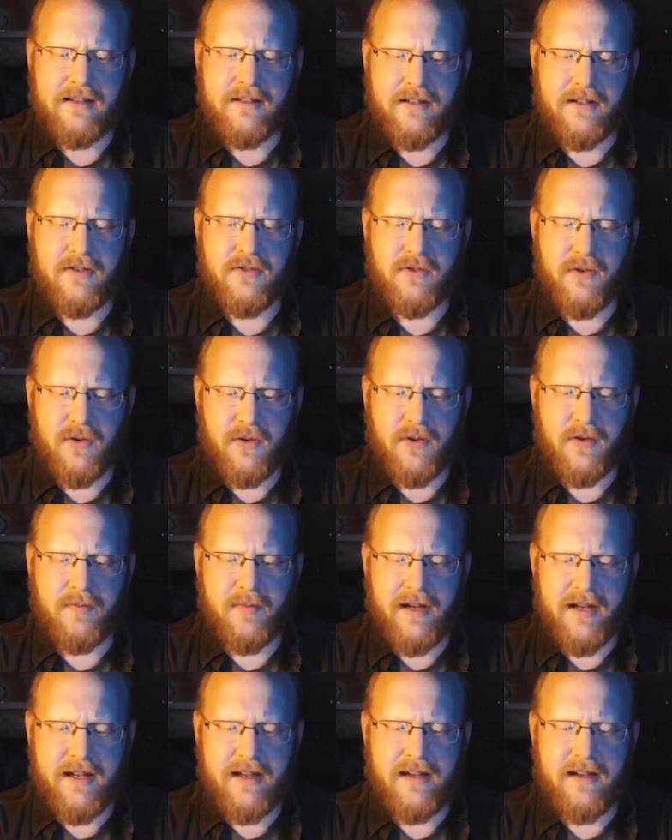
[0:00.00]
Its
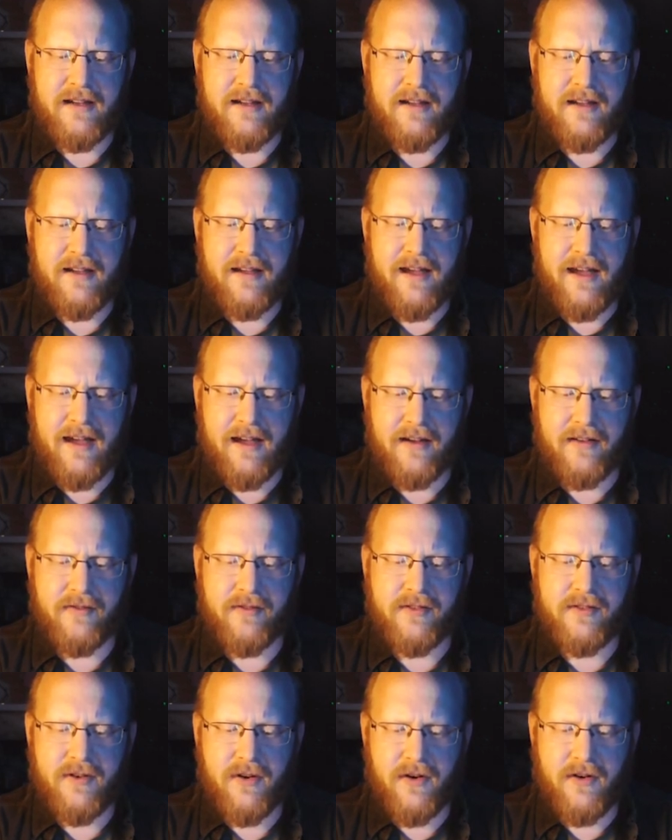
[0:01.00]
controller may
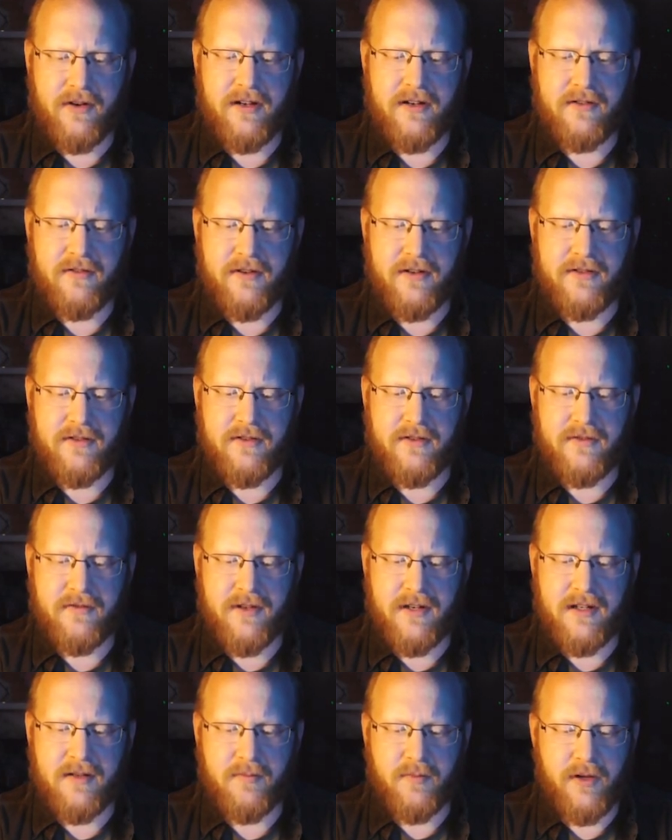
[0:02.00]
have target creature
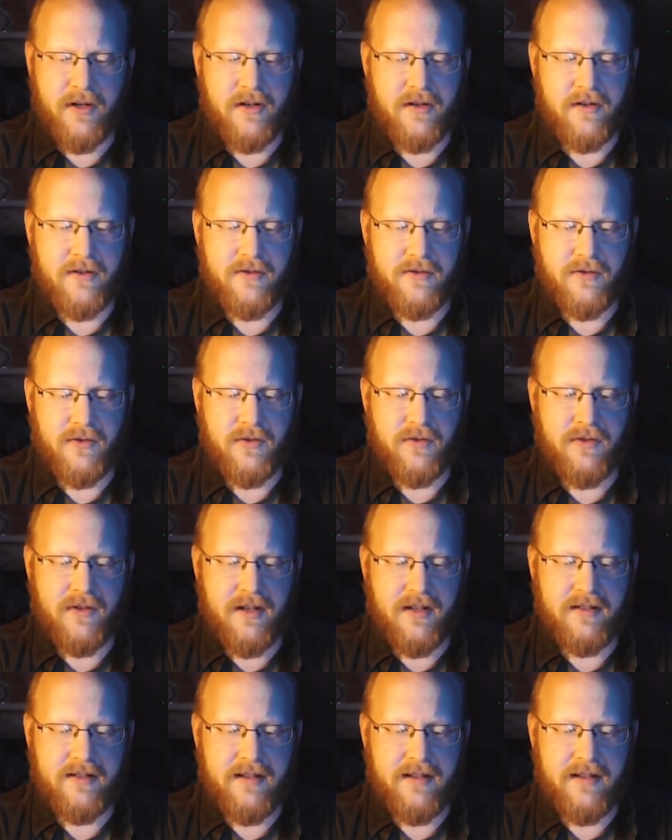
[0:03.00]
defending player controls